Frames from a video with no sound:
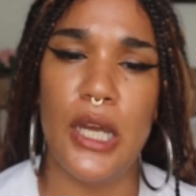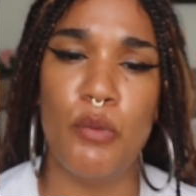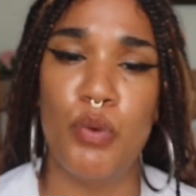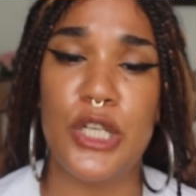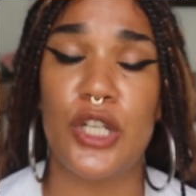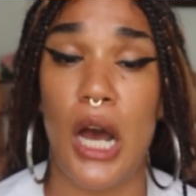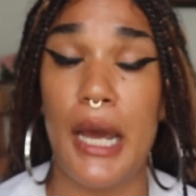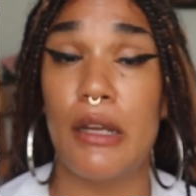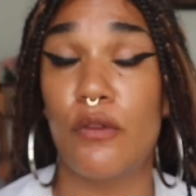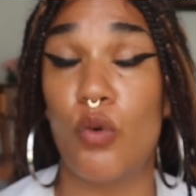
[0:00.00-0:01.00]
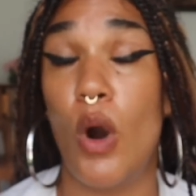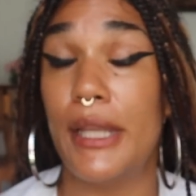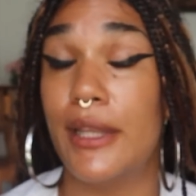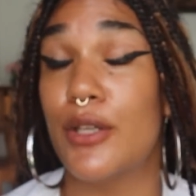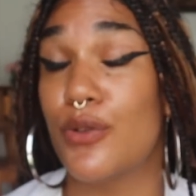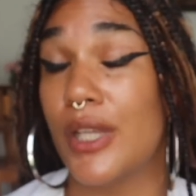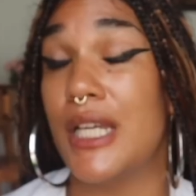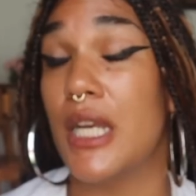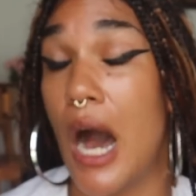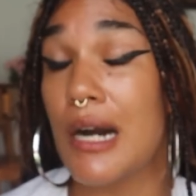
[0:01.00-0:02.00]
which kind of quite literally
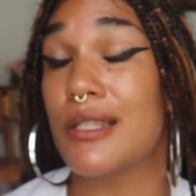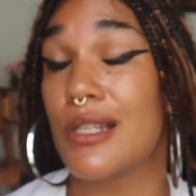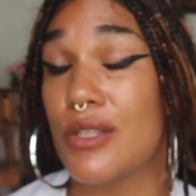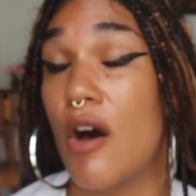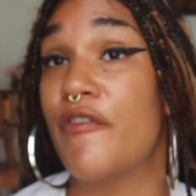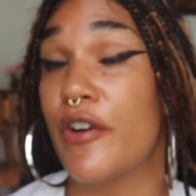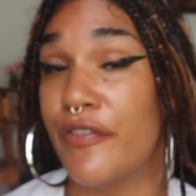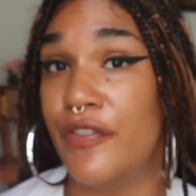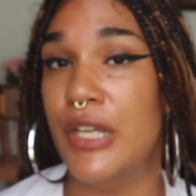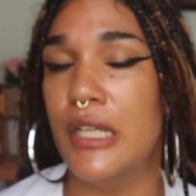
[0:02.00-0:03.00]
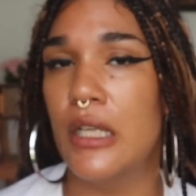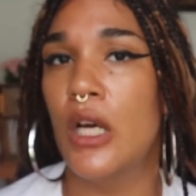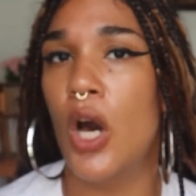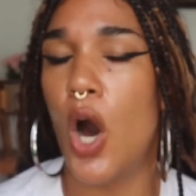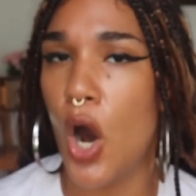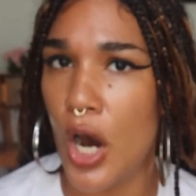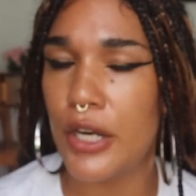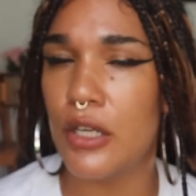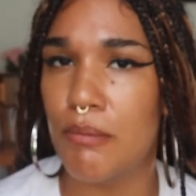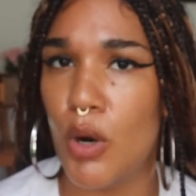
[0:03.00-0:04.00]
knocks us off our feet on
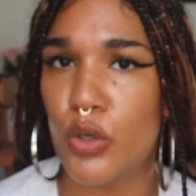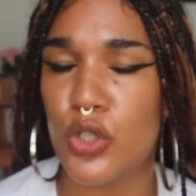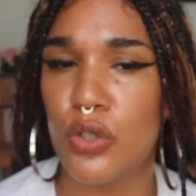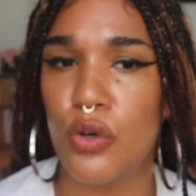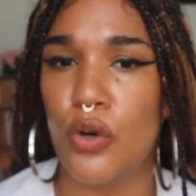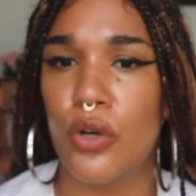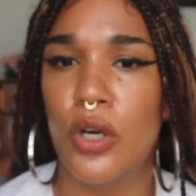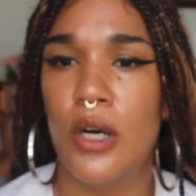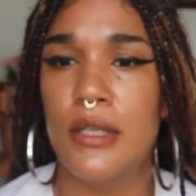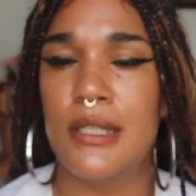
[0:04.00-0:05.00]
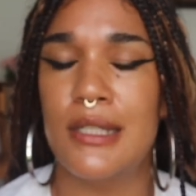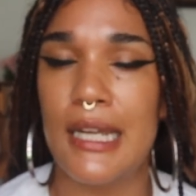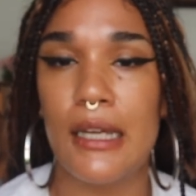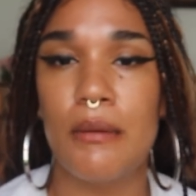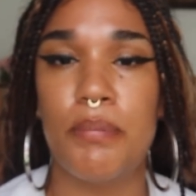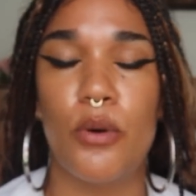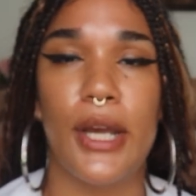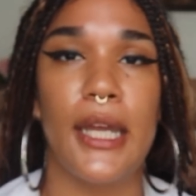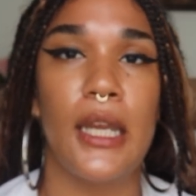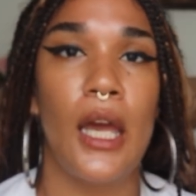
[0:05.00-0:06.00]
an emotional
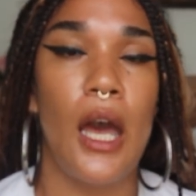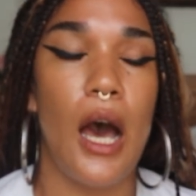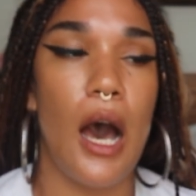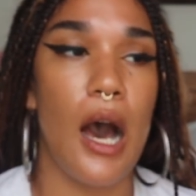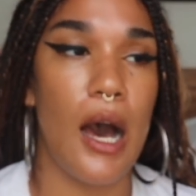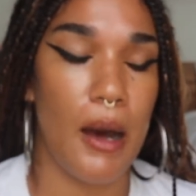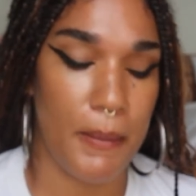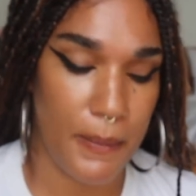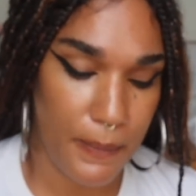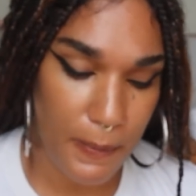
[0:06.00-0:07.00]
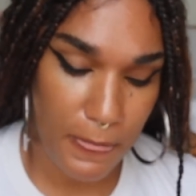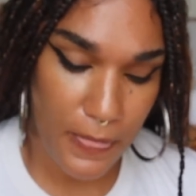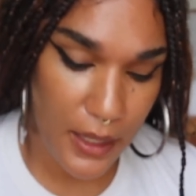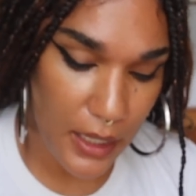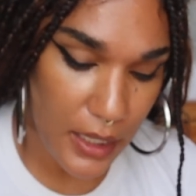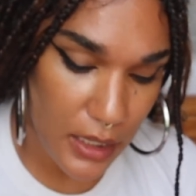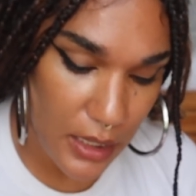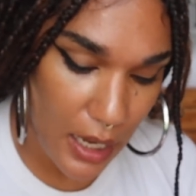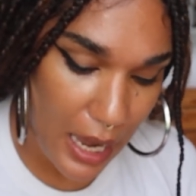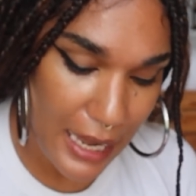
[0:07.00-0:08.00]
standpoint. I
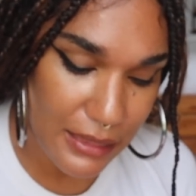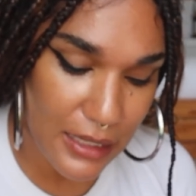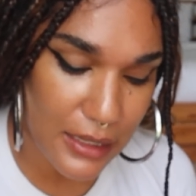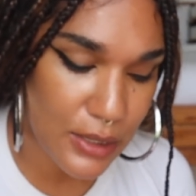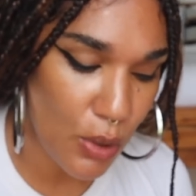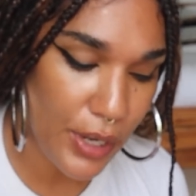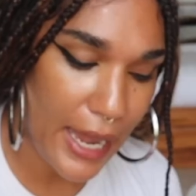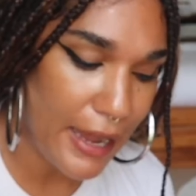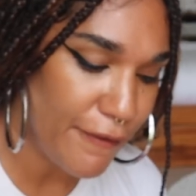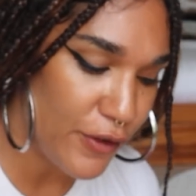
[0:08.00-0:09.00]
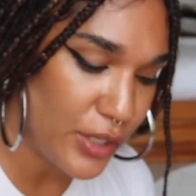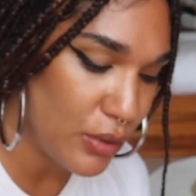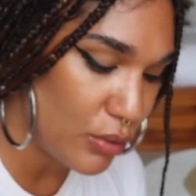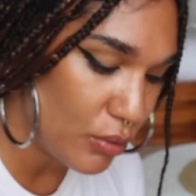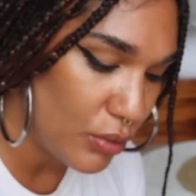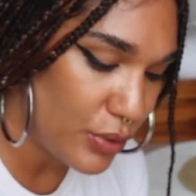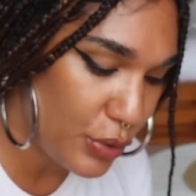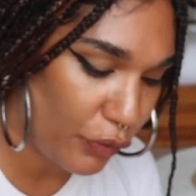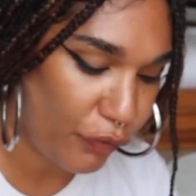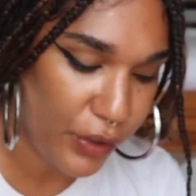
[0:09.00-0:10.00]
think it's okay for you to